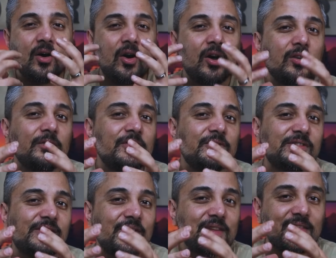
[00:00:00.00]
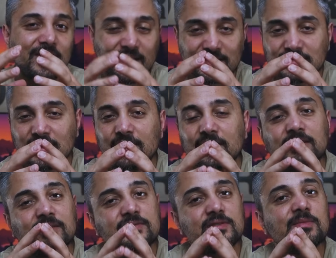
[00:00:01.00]
all of those three things are
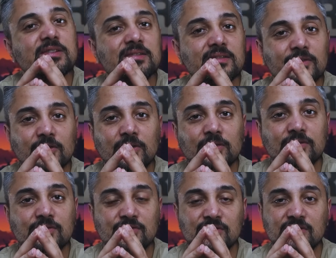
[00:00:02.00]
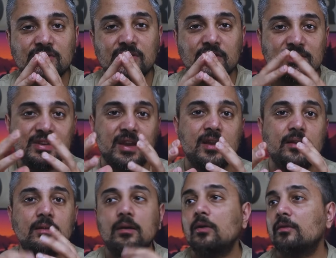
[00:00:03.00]
extremely difficult to just
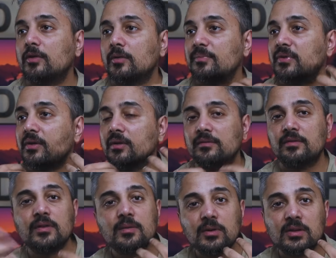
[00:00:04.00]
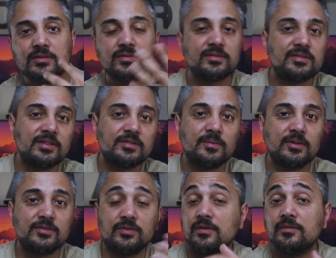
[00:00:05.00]
attain over a period of 3 months or 6
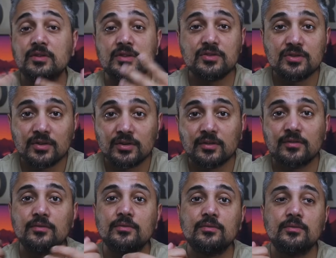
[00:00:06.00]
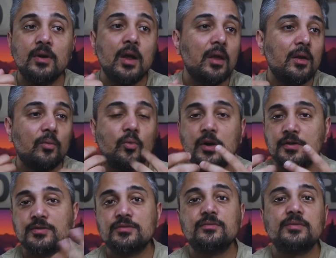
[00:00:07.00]
months or even a year through one
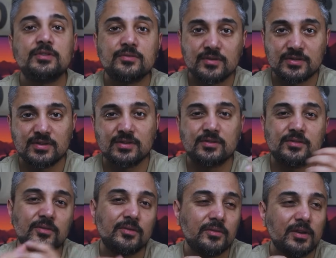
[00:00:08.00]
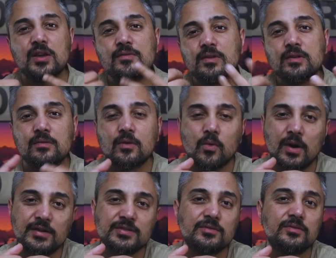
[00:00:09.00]
or two resources. So generally
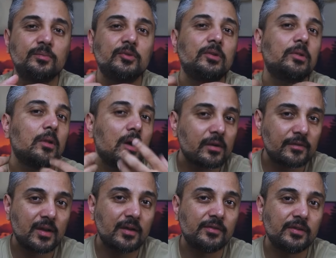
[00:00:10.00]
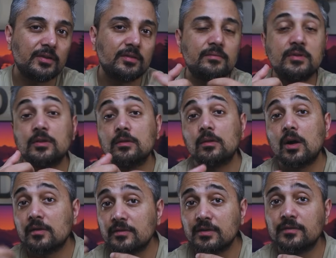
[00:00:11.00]
requires you to put a lot of effort, read a
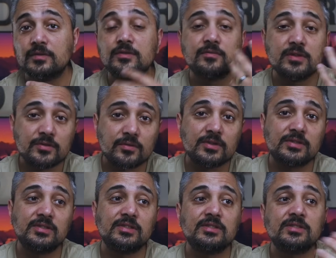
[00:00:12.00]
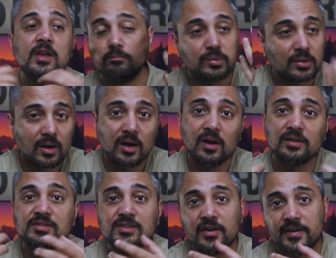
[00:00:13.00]
lot of different resources,
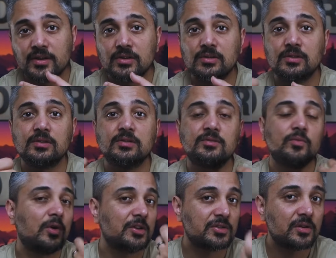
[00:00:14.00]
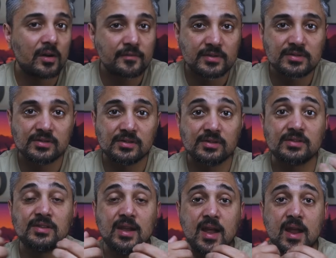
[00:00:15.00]
blogs, articles, watch
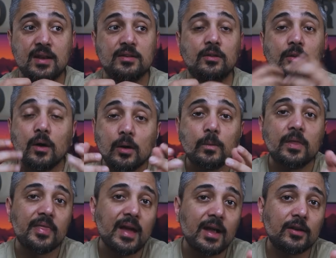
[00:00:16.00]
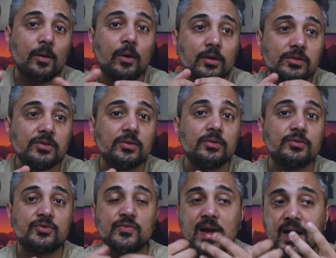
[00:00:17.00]
conferences, and along with that, also
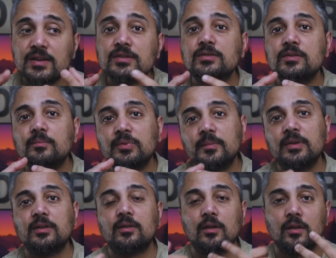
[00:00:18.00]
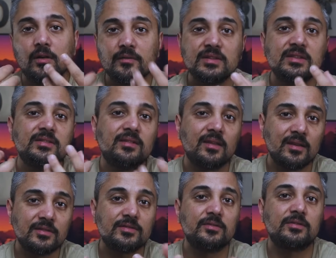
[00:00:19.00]
try to implement a lot of these
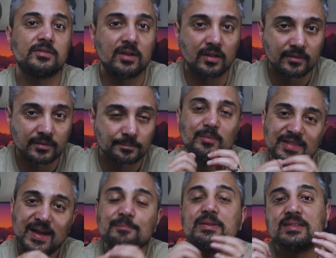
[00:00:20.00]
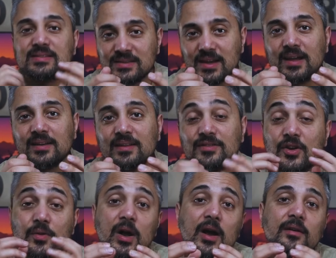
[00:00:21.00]
things yourselves. But that being said,
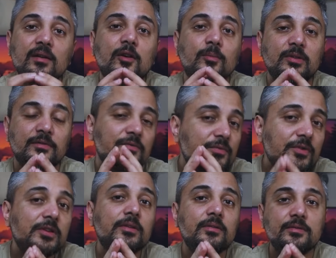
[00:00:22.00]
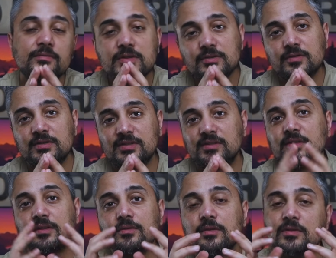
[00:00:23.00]
there are a couple of really good resources
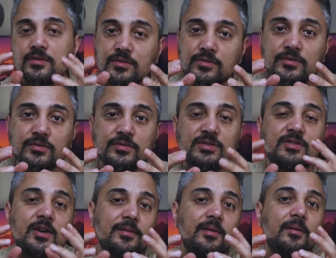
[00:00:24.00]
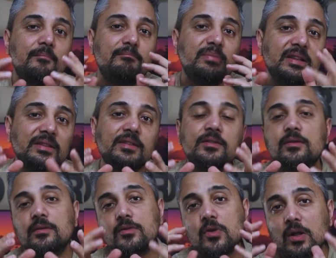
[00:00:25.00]
that you can use to start building
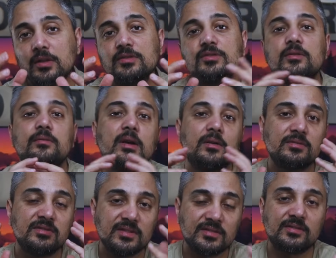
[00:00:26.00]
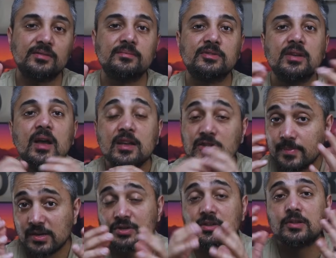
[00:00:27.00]
your knowledge around systems,
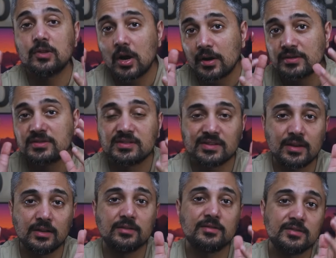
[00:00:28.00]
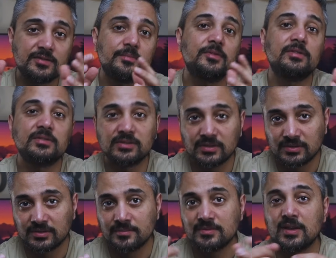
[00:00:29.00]
especially large scale distributed
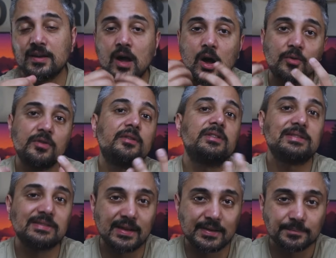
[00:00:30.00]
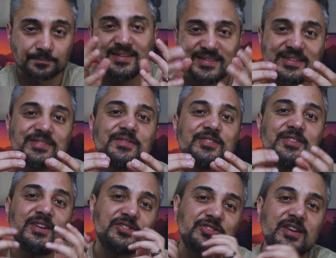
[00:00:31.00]
systems and how they're designed. And in this
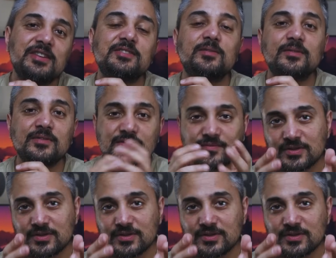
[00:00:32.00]
video, I'll share some of those